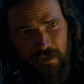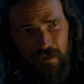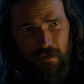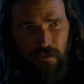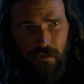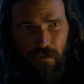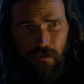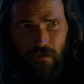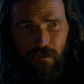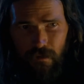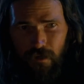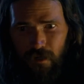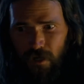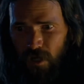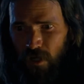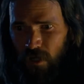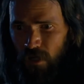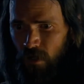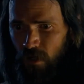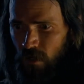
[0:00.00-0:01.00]
One evening,
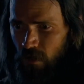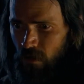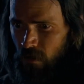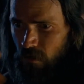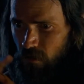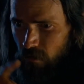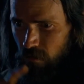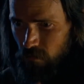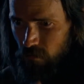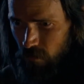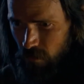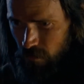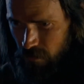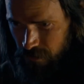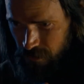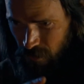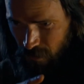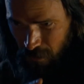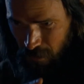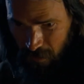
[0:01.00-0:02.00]
De Bruin says he
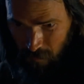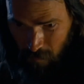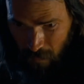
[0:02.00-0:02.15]
doesn't think